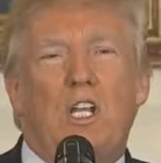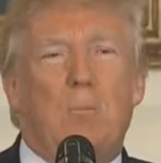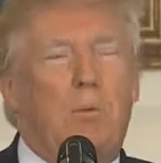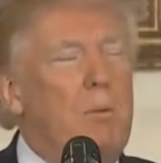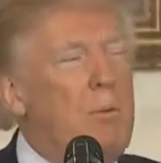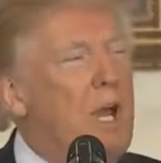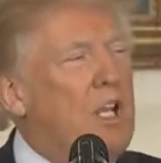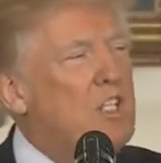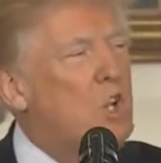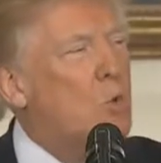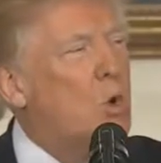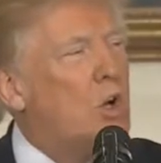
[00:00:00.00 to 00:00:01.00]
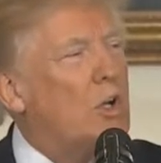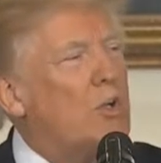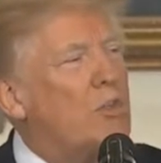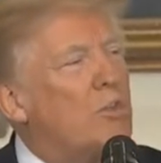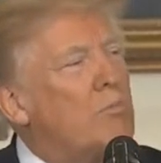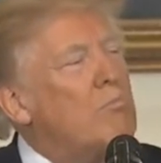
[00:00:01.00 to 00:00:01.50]
diplomats and
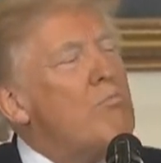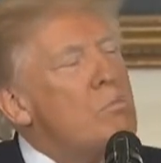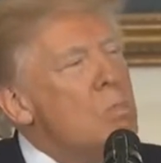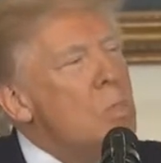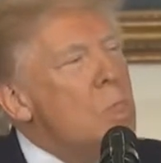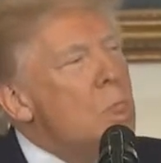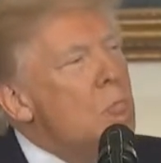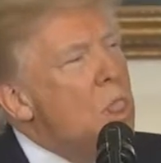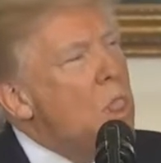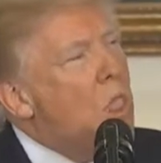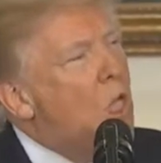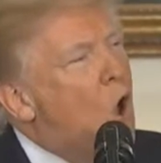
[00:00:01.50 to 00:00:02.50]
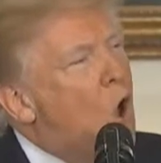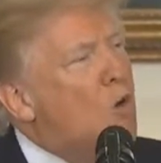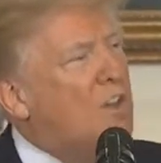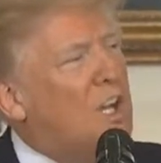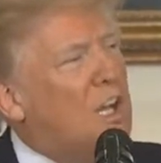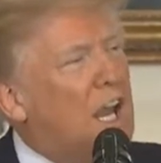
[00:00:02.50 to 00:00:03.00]
workers.
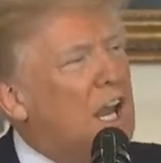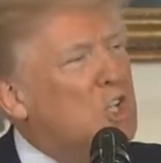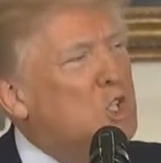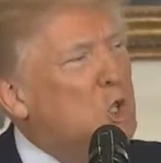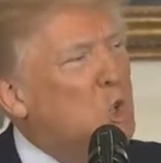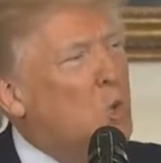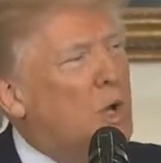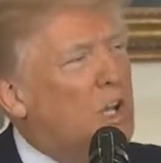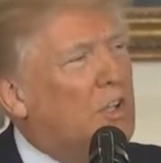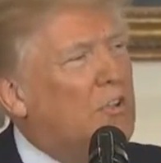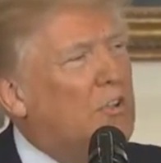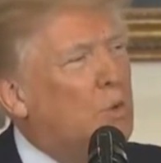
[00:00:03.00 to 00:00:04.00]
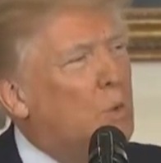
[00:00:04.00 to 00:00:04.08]
Over the last 2 weeks,